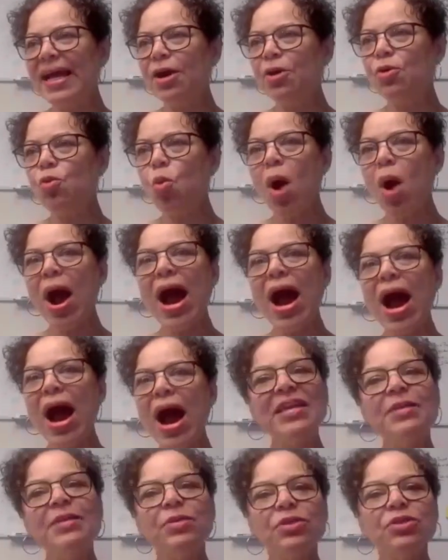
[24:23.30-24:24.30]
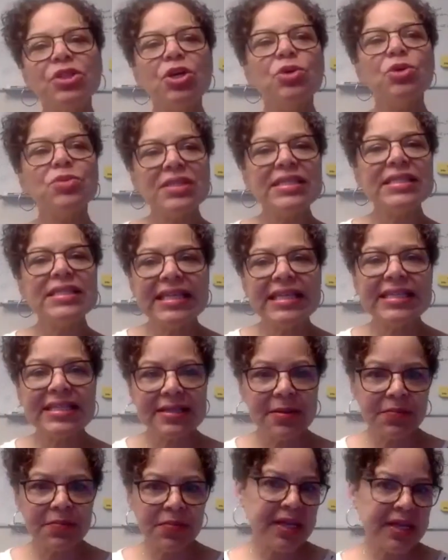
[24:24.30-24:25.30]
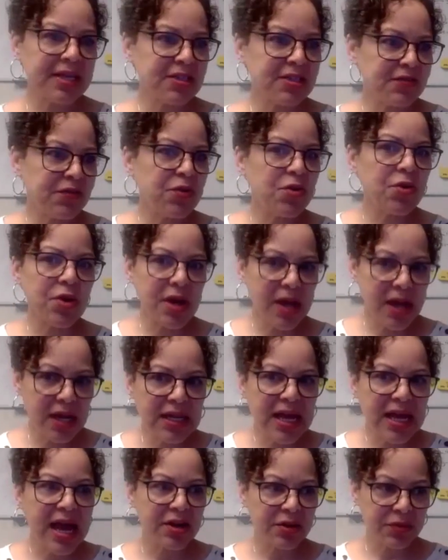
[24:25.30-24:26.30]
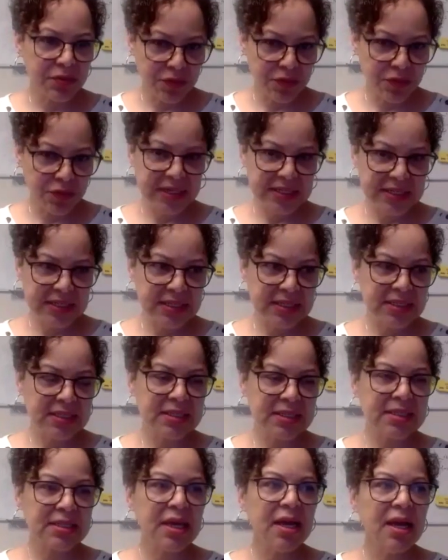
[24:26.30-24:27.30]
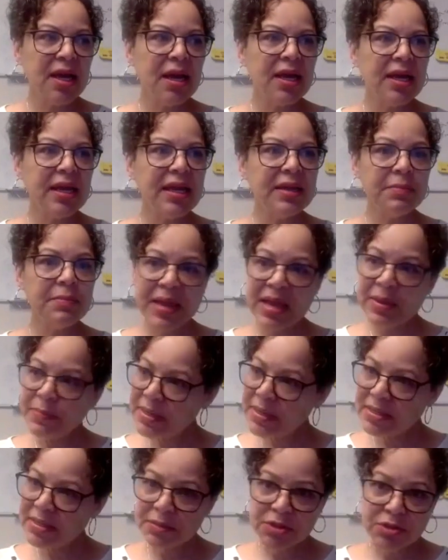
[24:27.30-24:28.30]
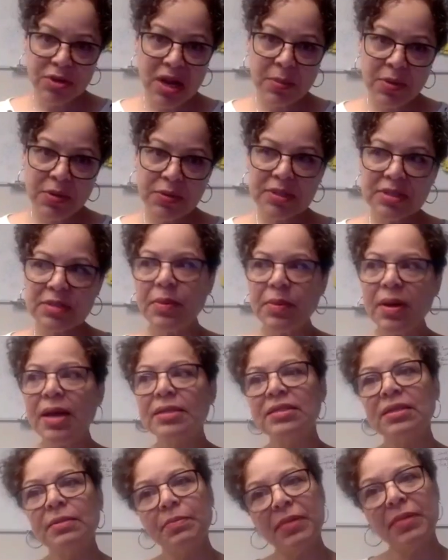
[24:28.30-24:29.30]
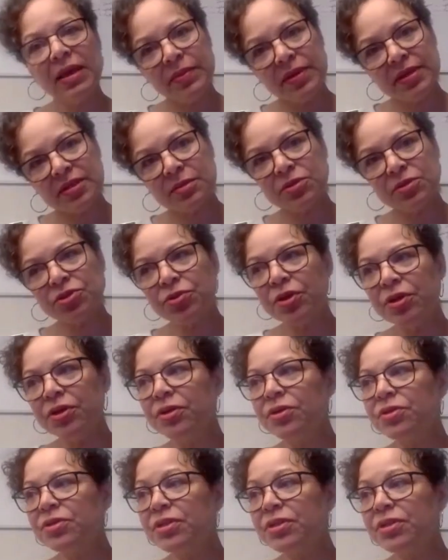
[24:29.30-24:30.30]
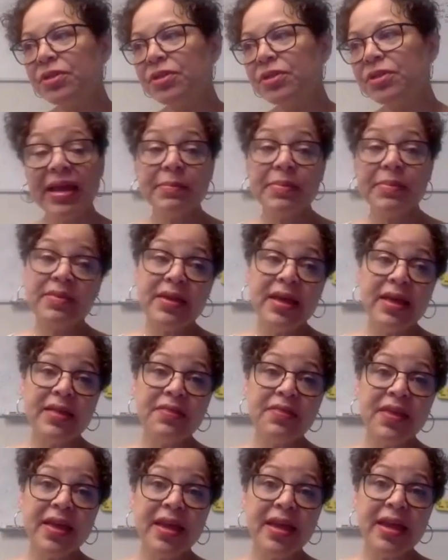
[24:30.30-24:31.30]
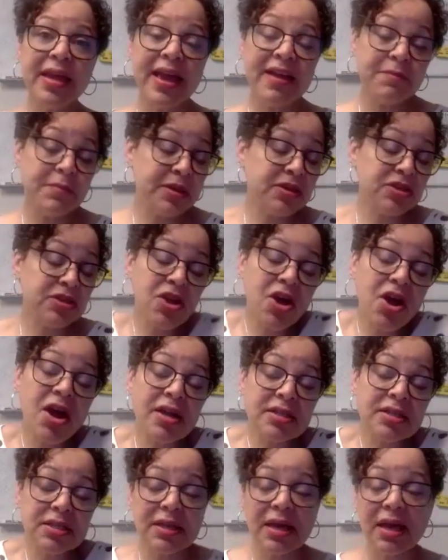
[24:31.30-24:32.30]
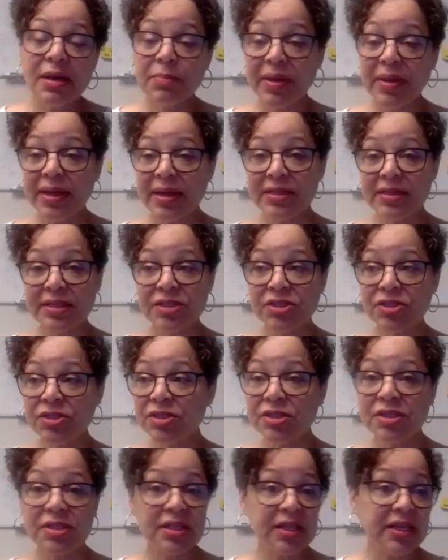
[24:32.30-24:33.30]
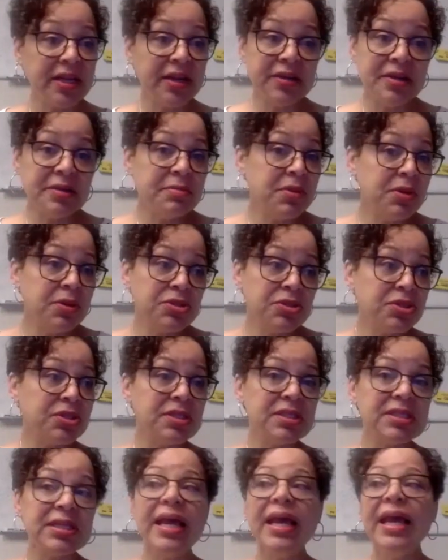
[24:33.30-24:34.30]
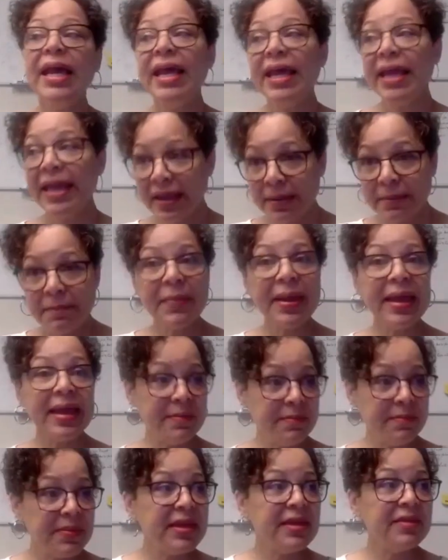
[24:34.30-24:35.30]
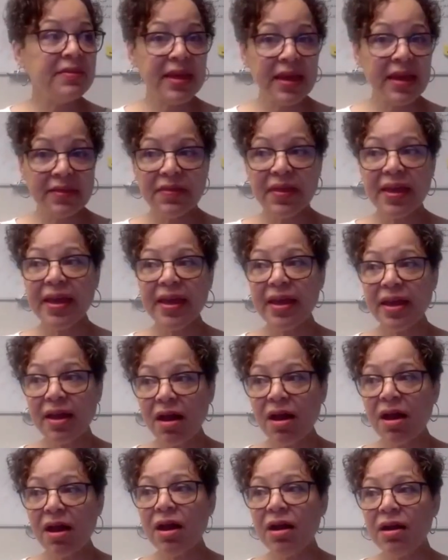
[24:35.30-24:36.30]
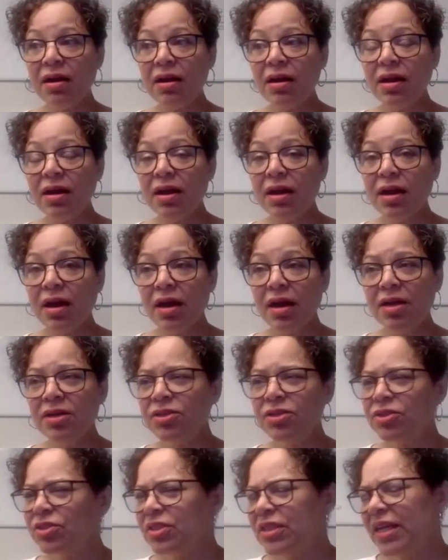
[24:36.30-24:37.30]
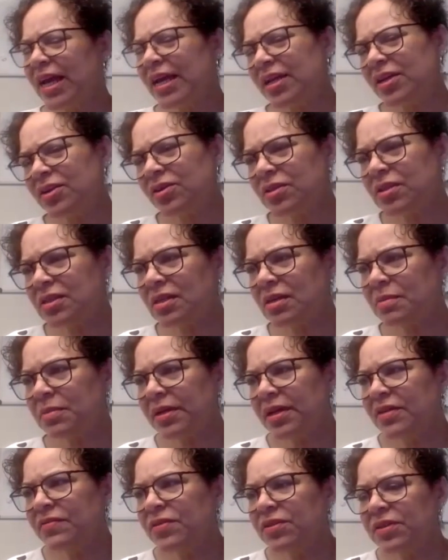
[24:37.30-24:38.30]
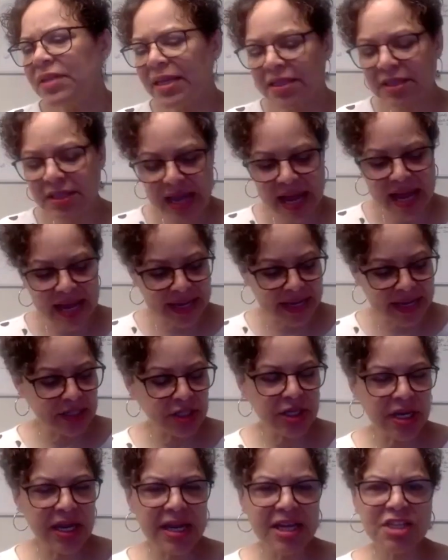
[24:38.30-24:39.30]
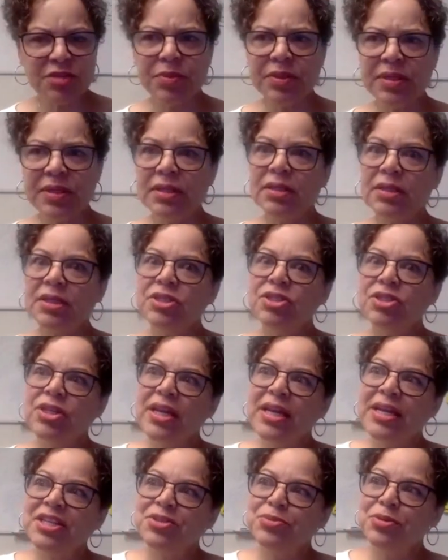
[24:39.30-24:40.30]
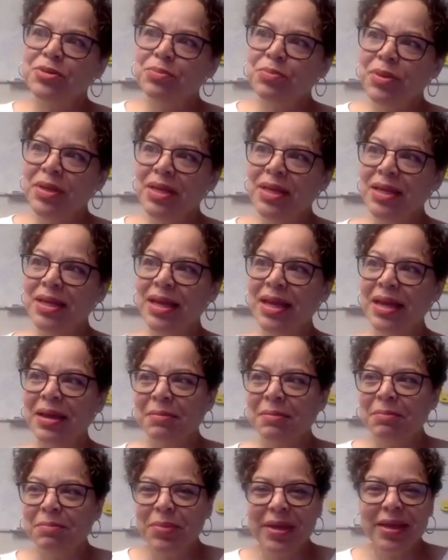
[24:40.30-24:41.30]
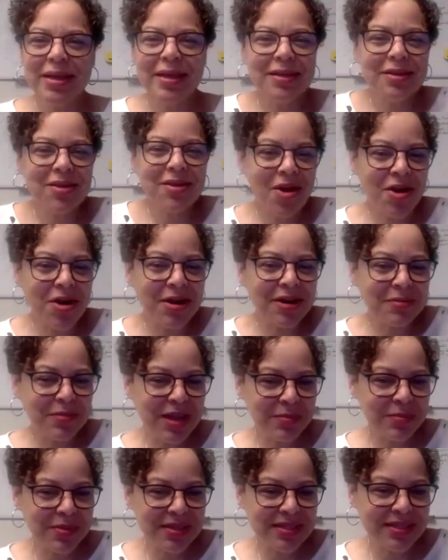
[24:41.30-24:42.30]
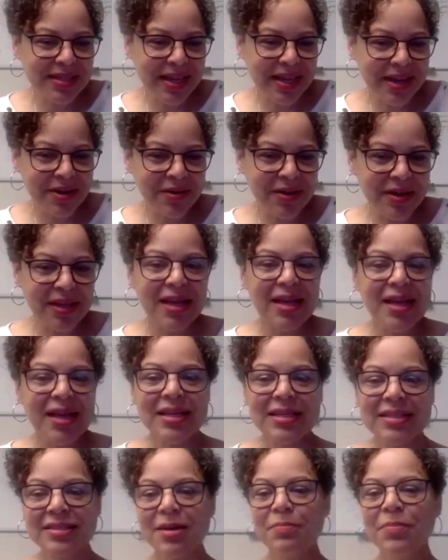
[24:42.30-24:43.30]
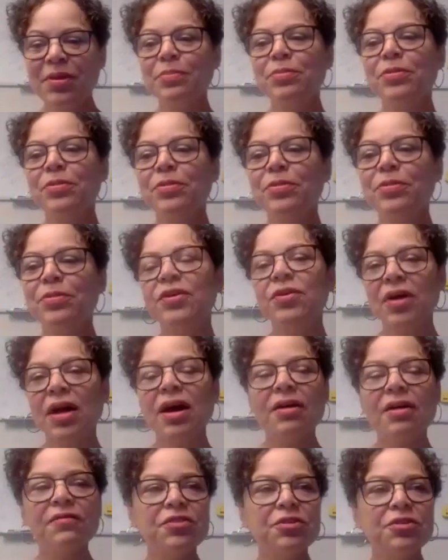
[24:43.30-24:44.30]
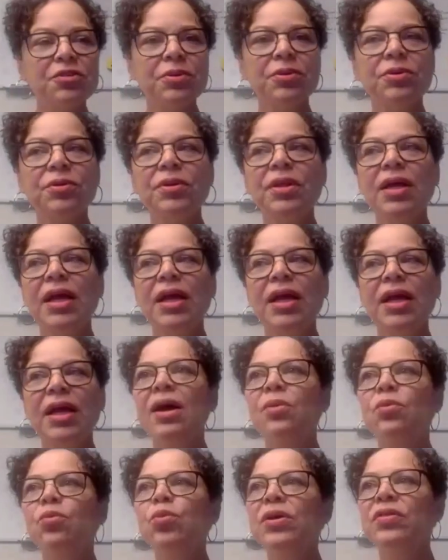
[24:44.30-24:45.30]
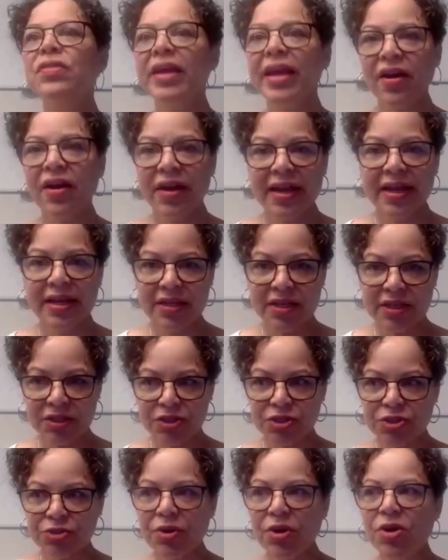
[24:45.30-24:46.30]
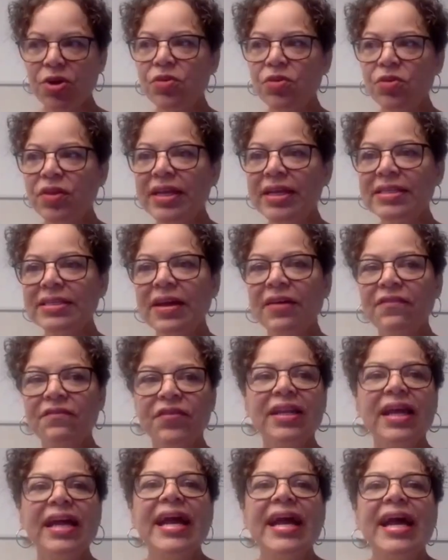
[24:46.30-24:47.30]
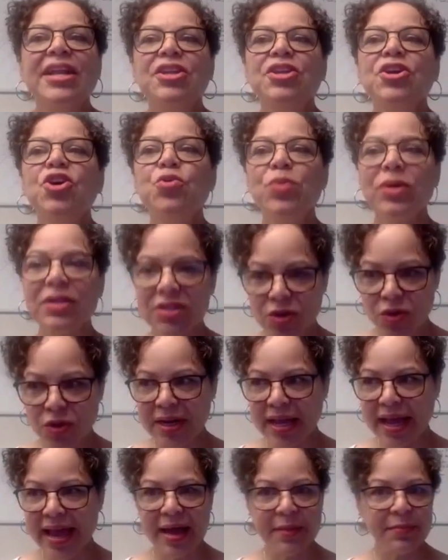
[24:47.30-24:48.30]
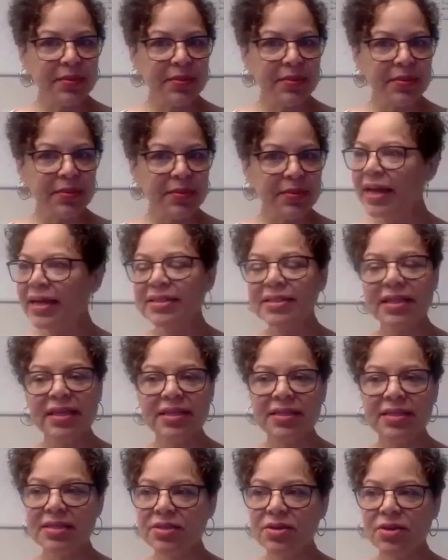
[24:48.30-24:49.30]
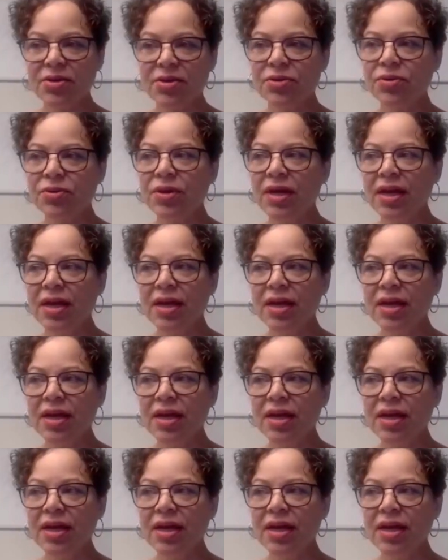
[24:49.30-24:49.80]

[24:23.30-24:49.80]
why people don't see something is for a lot of reasons. It may be some trauma response. It may be some triggers. It may be that they have been taught to not pay attention to their emotions. It may be that they are understanding on some level that I can change, but the change would be big and hard and maybe scary. Some people feel comfortable when they are in control, that is, I feel like I know what's going to happen next. And so,